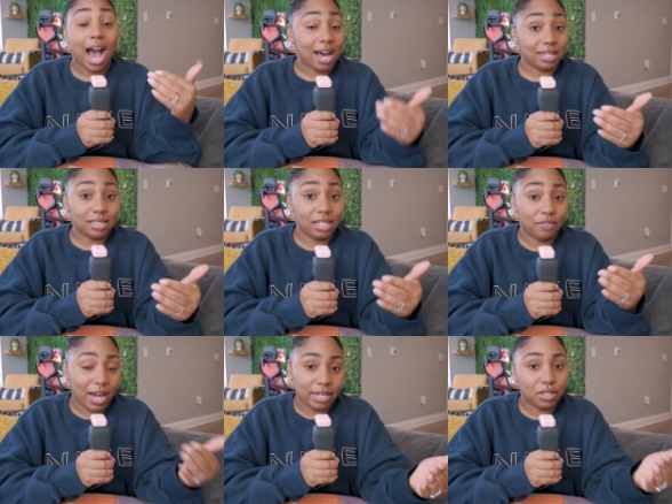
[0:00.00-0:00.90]
honestly,
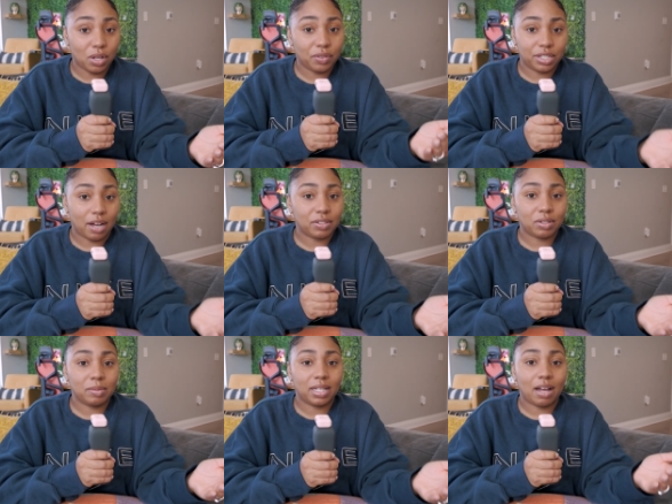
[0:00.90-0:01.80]
if I didn't know the
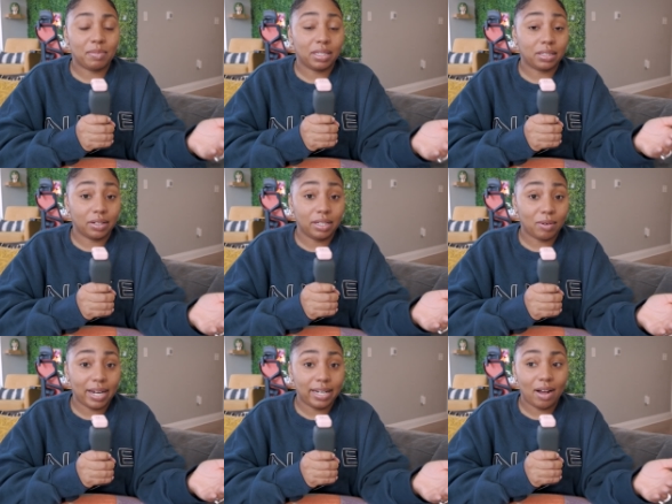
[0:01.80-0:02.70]
JavaScript that I've been
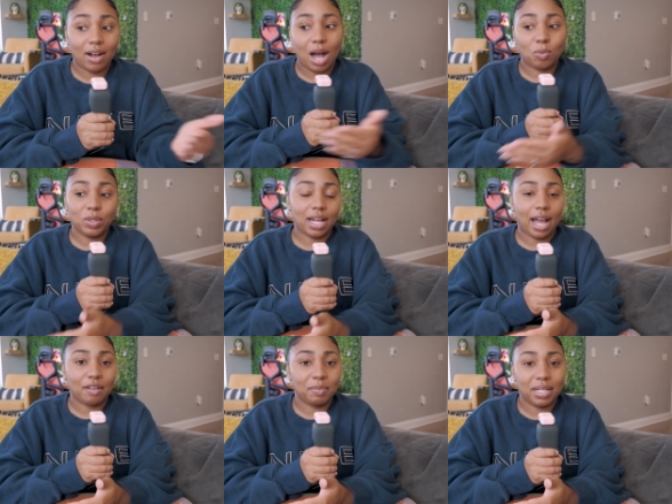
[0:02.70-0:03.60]
learning right now, I would
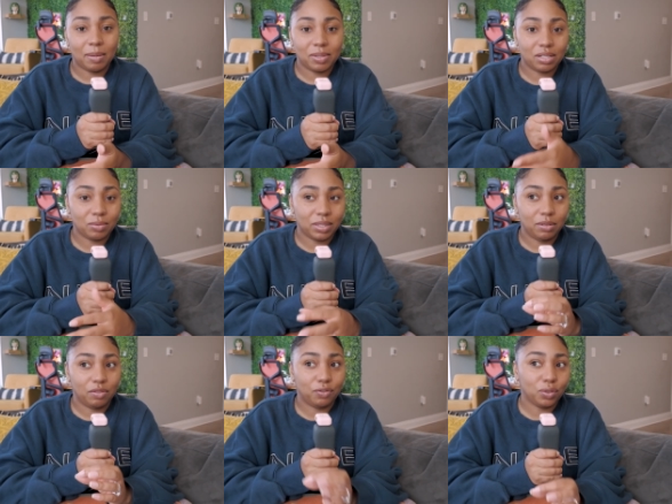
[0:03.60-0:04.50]
not have been able to
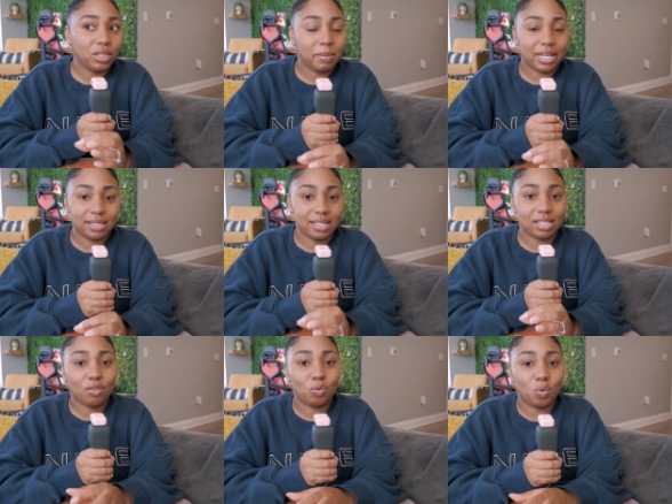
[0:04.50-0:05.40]
really fully make
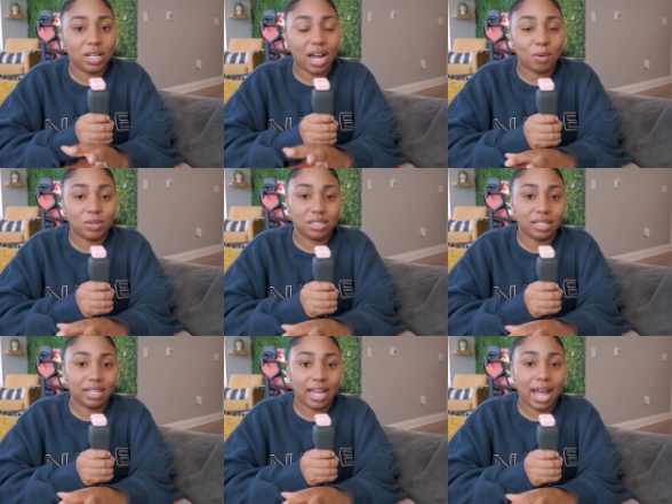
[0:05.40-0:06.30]
sense of what I was
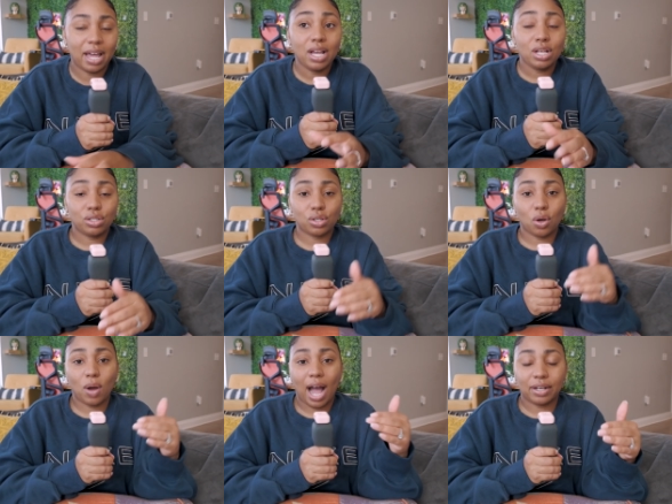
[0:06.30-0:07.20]
looking at.
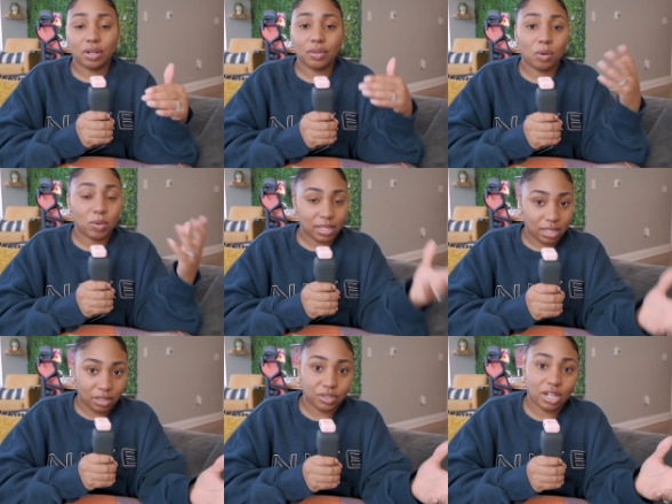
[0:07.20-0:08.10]
So I know that once
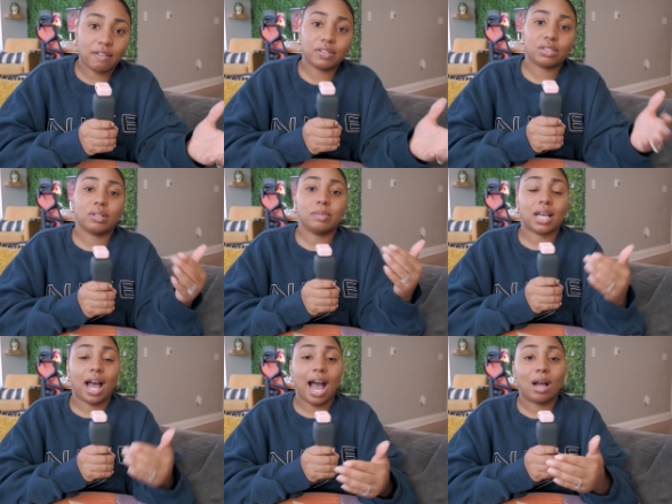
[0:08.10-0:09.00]
I learn JavaScript,
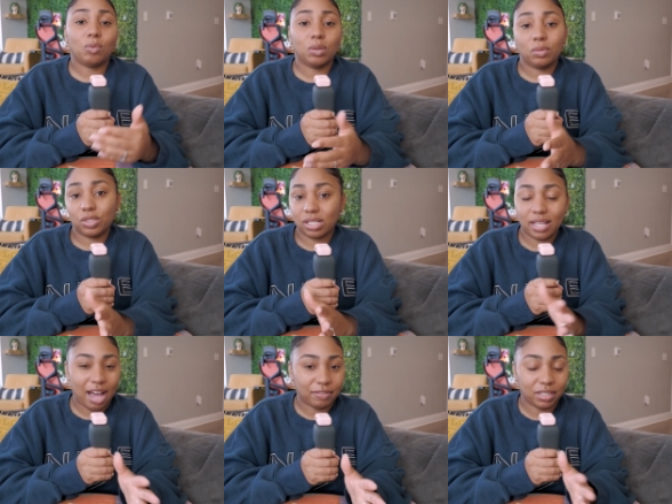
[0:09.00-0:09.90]
I will
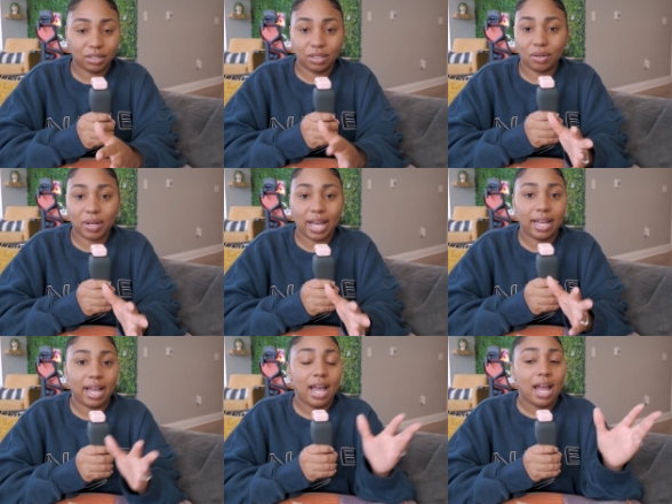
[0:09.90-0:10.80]
just have to learn okay,